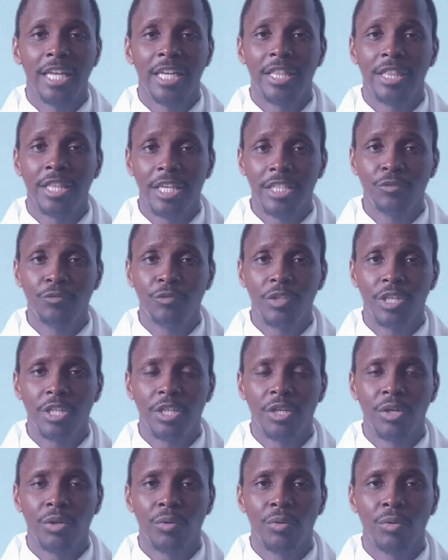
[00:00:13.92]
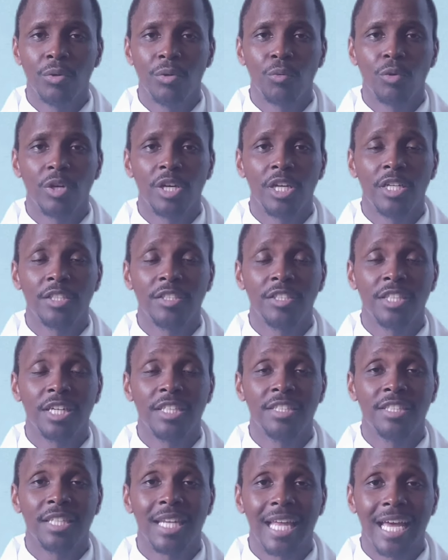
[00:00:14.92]
in this video, we're going to
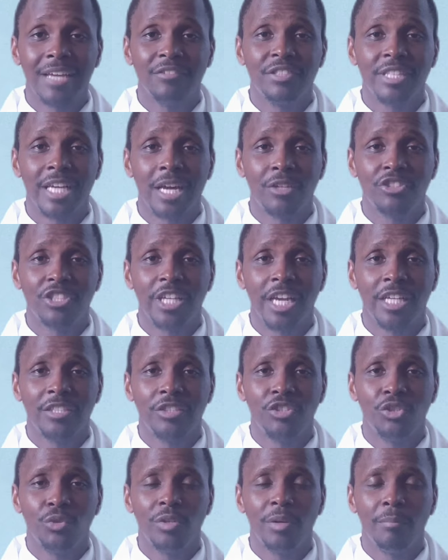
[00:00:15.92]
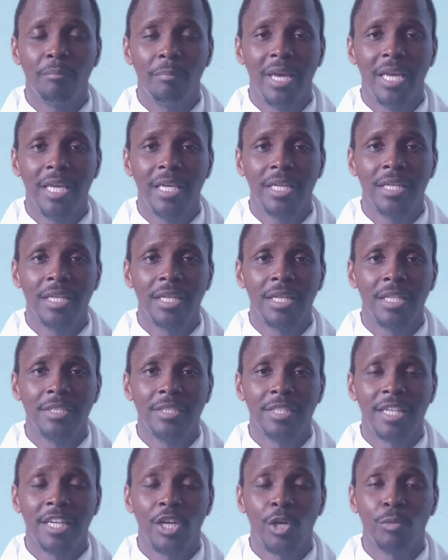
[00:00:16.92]
discuss lifestyle changes you can make
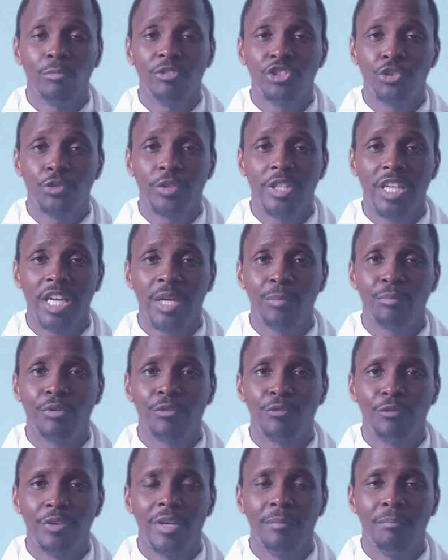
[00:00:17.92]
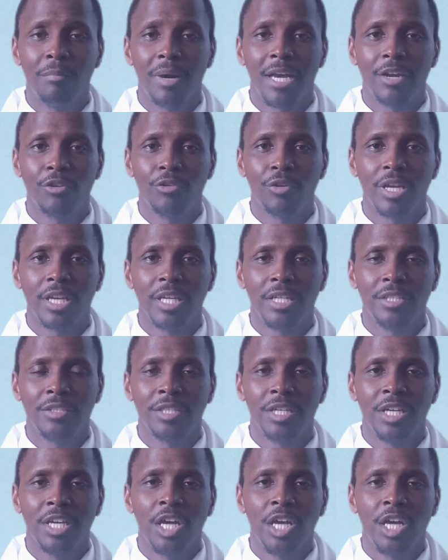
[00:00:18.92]
to help treat and prevent migraines.